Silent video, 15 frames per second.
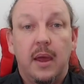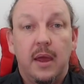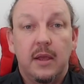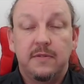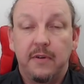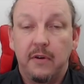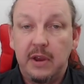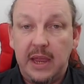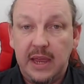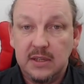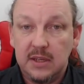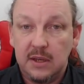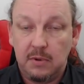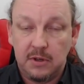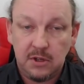It's very
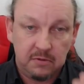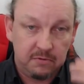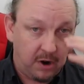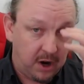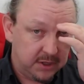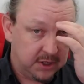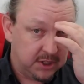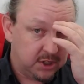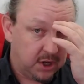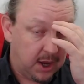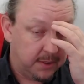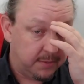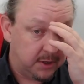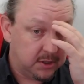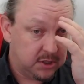easy when you write an
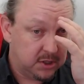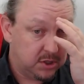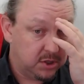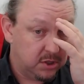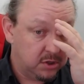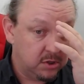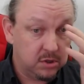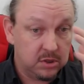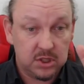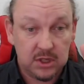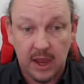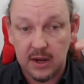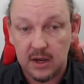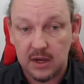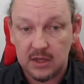assignment to
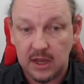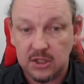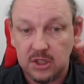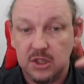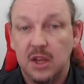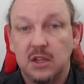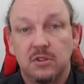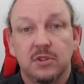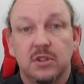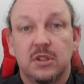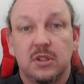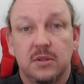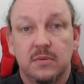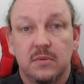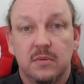stay at attention
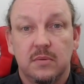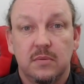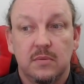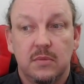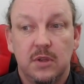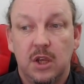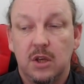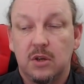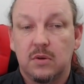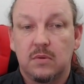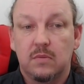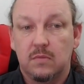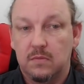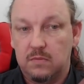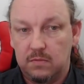interest. You
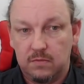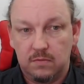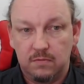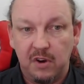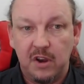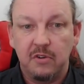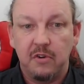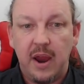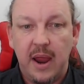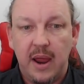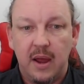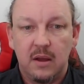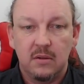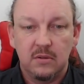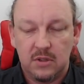read
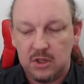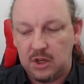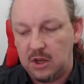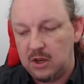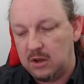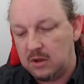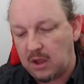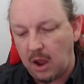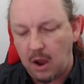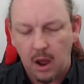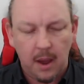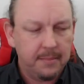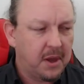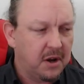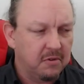around, you go,
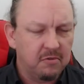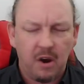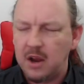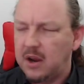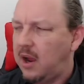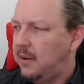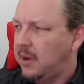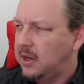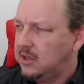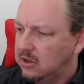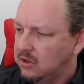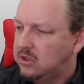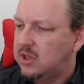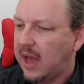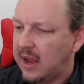I'm going to write, I'm going to
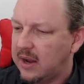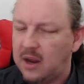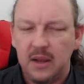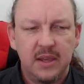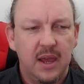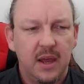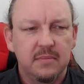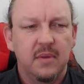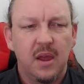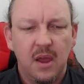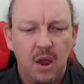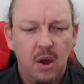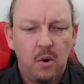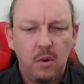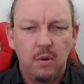do that. Oh, yeah.
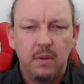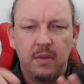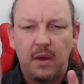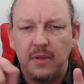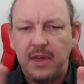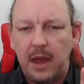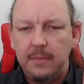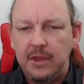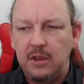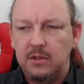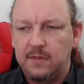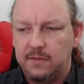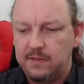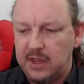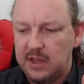Or oh, that'd be
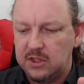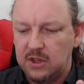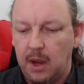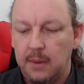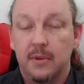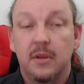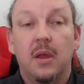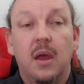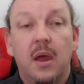useful for the assignment.